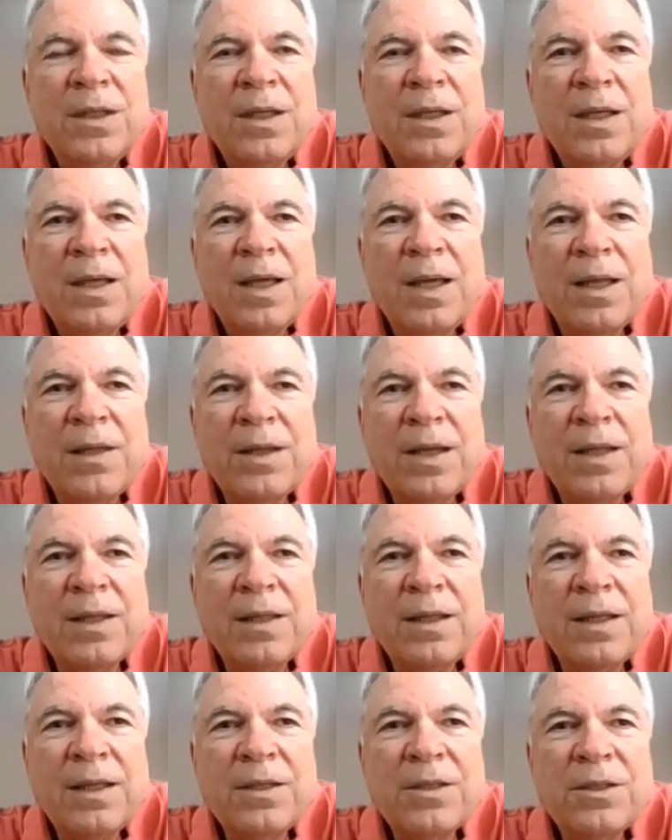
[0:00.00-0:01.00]
And that
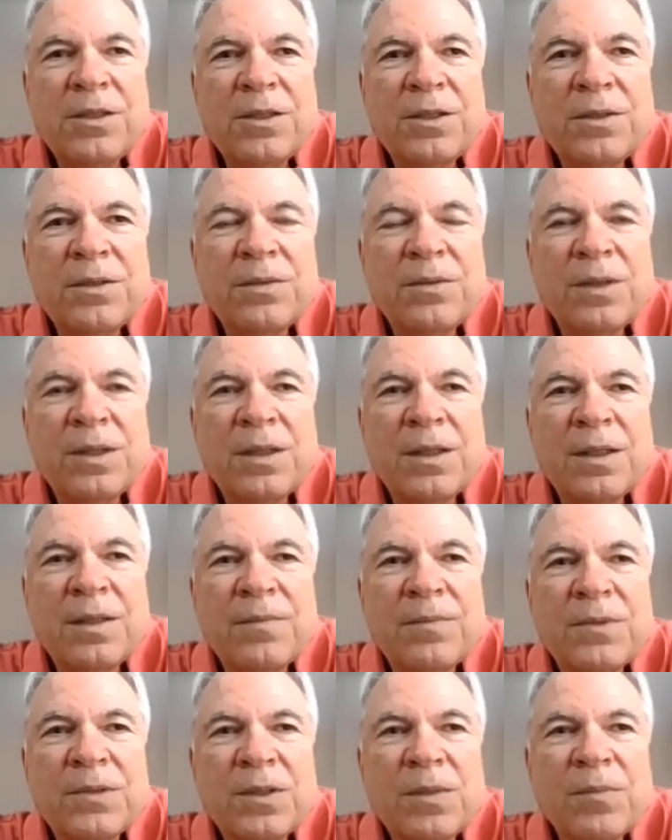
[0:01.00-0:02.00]
led
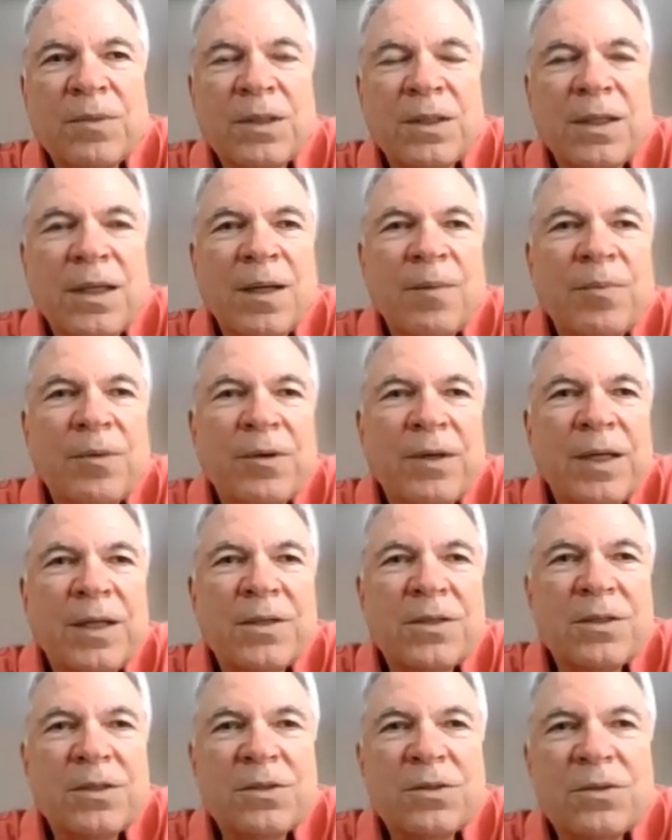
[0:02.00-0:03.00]
to some of the
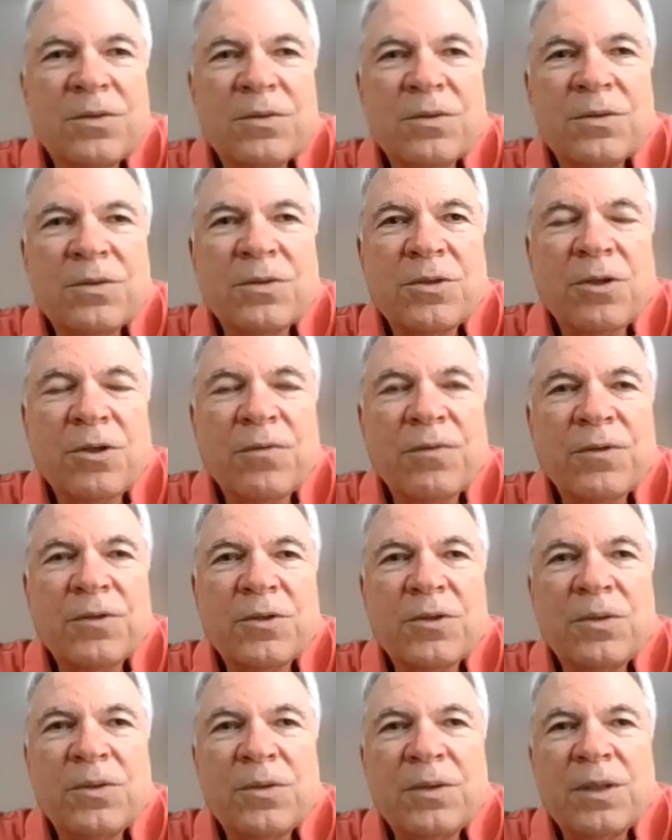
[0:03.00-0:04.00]
operations using surface
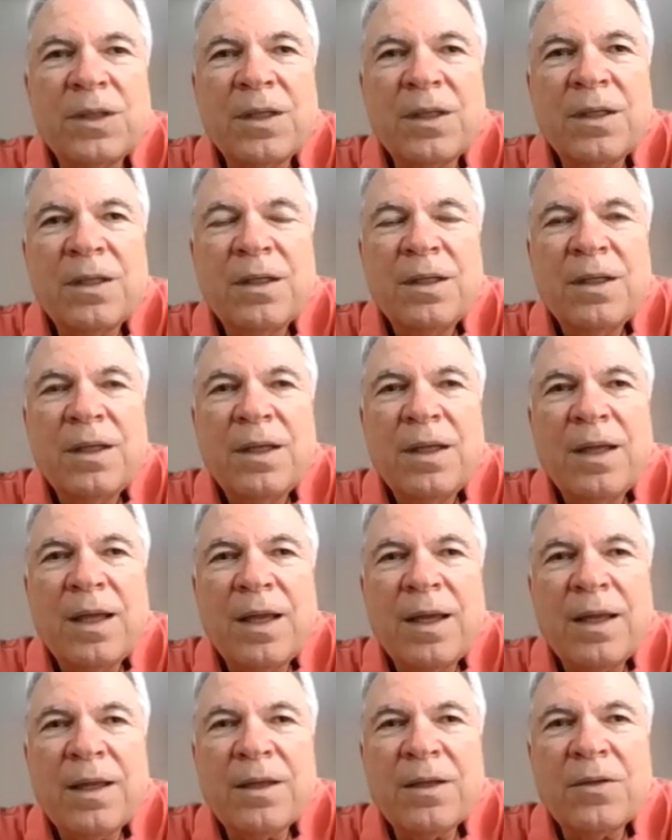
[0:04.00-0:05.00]
cooling
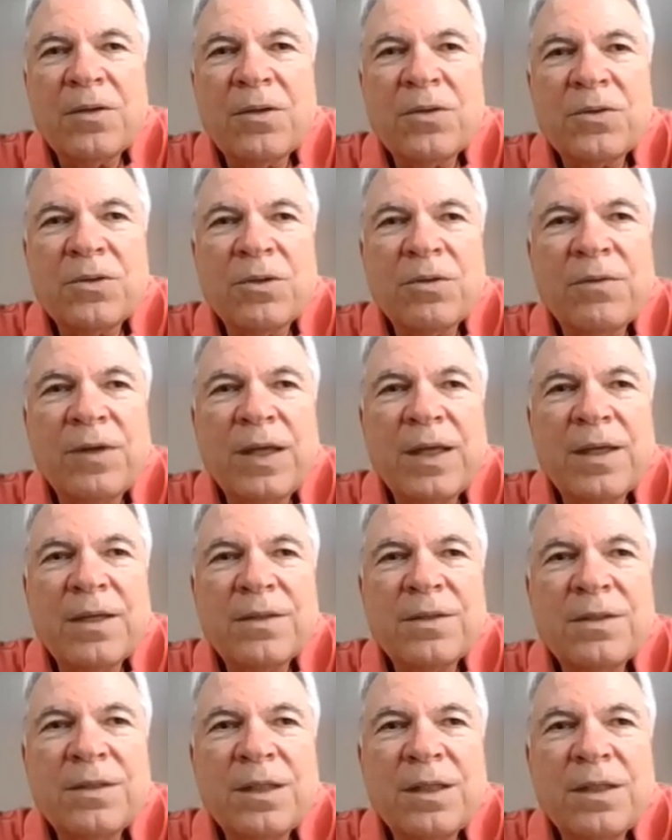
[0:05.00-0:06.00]
and closure of
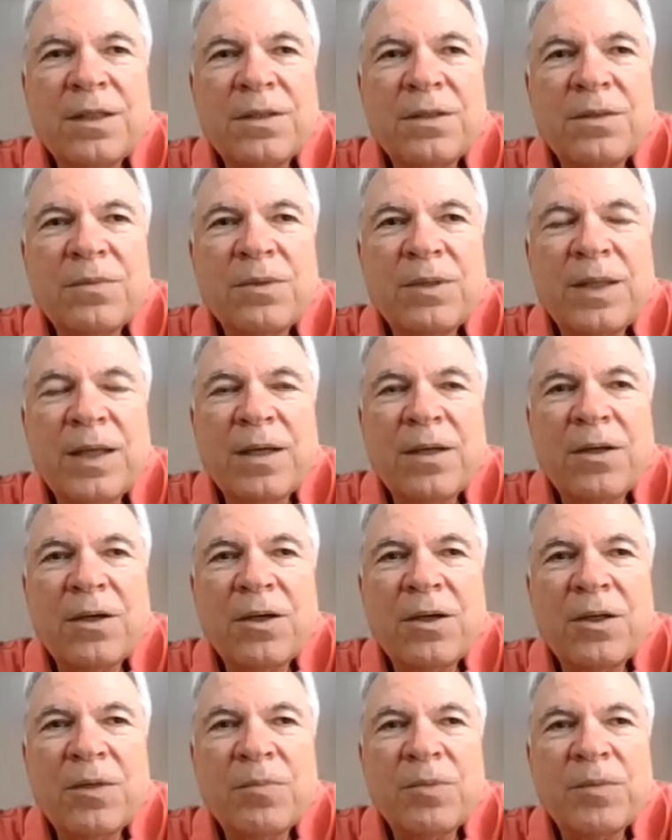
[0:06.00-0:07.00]
ASDs without
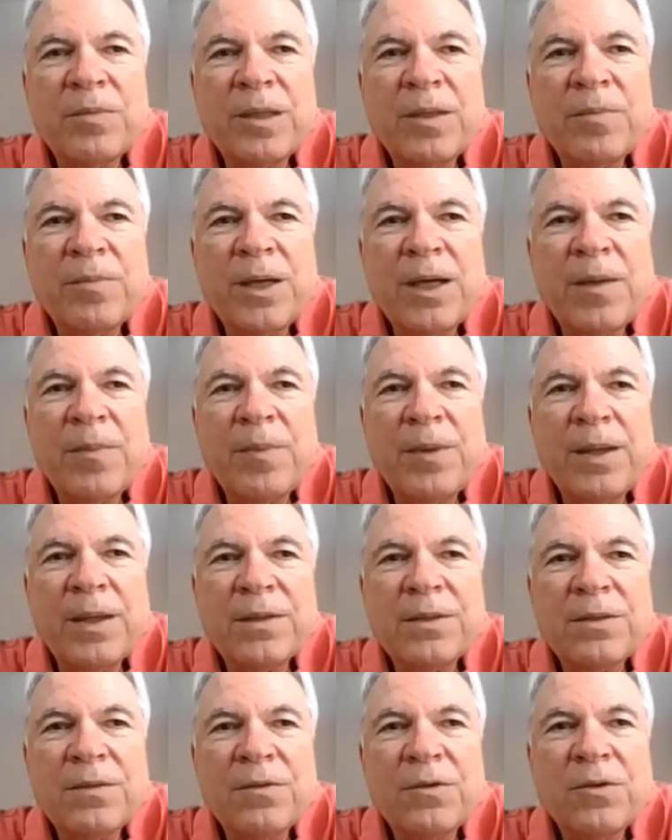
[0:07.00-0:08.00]
cardiopulmonary
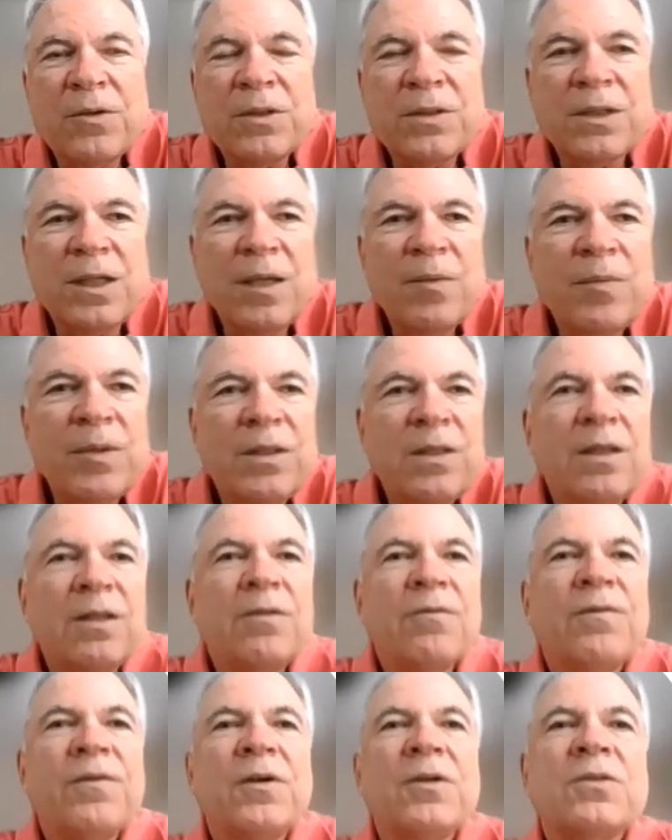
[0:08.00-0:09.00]
bypass. Of course, Gibbon did
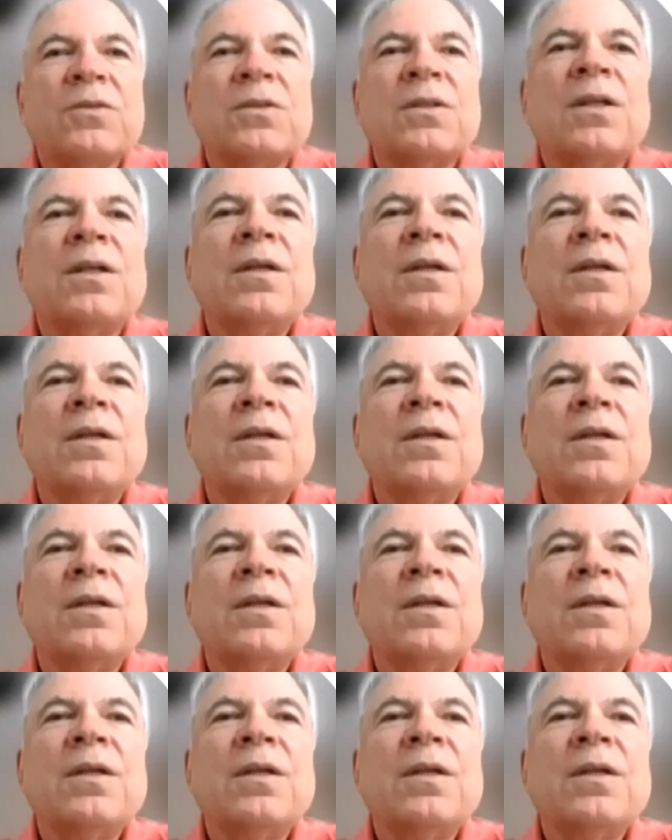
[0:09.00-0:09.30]
the first